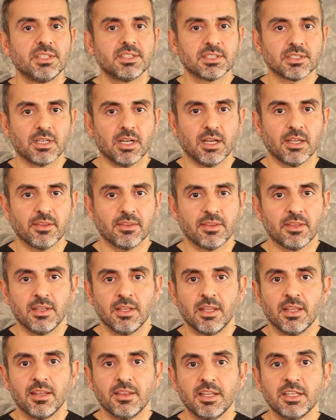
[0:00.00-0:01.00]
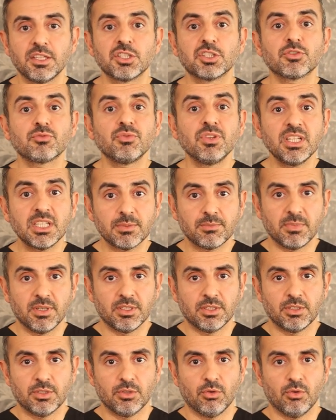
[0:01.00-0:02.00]
discuss the
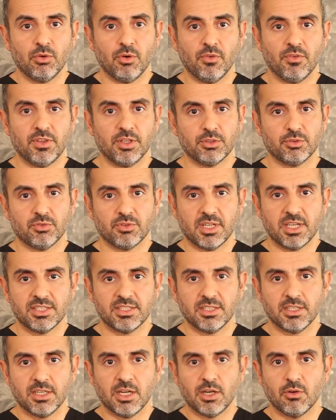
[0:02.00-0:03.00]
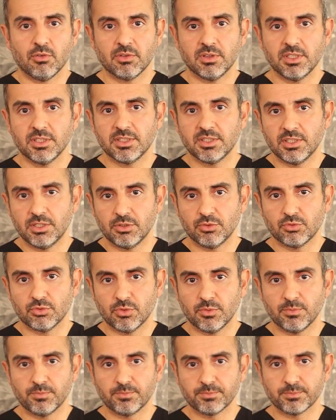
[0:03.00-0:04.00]
treatment of the thoracic outlet
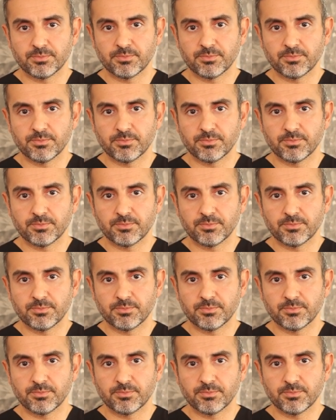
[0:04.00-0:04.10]
syndrome.